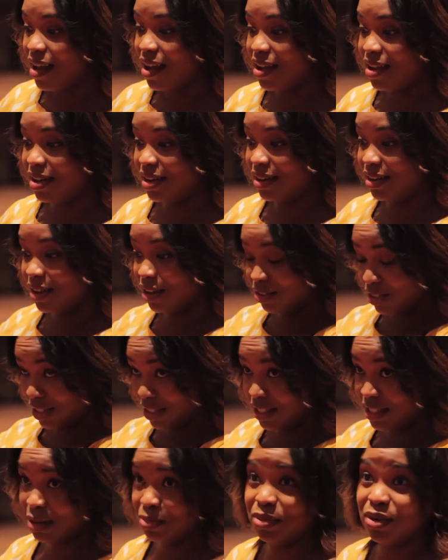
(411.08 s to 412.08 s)
and there's a
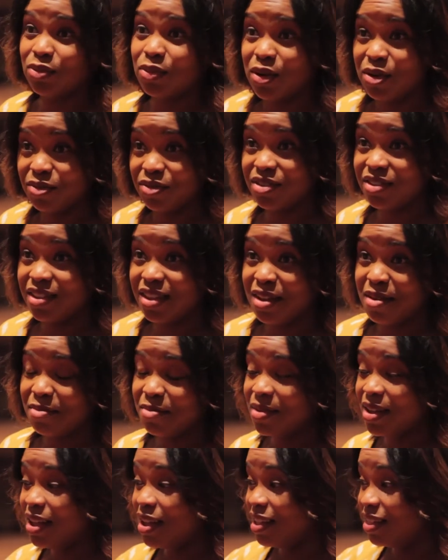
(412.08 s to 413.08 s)
separate role for them.
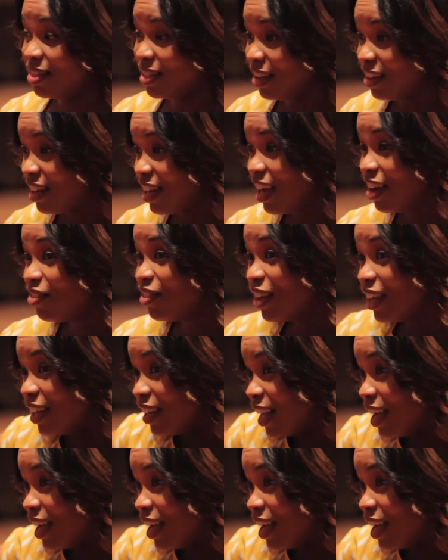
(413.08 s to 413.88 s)
There's never a